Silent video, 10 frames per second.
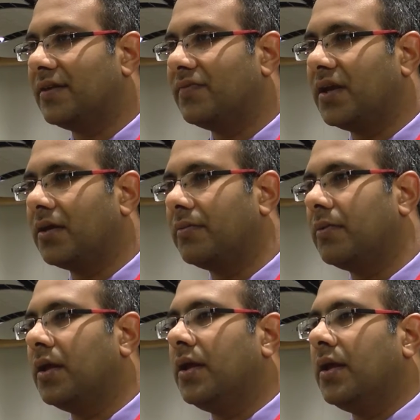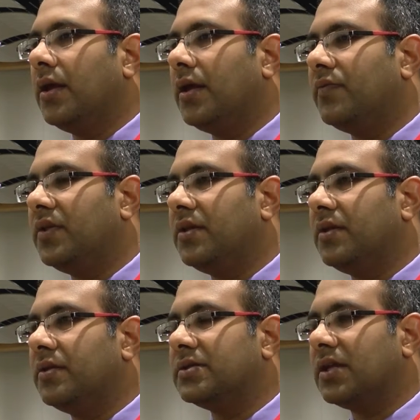if
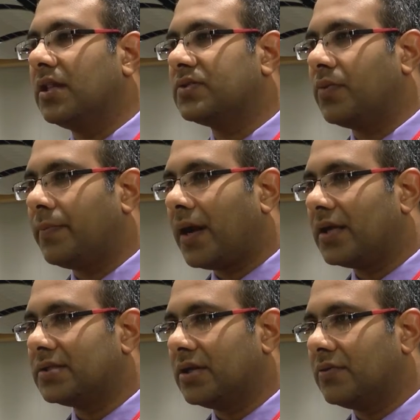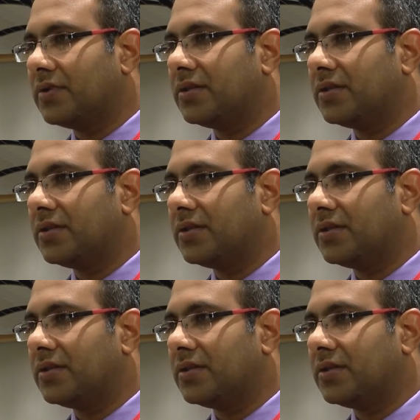the results were positive,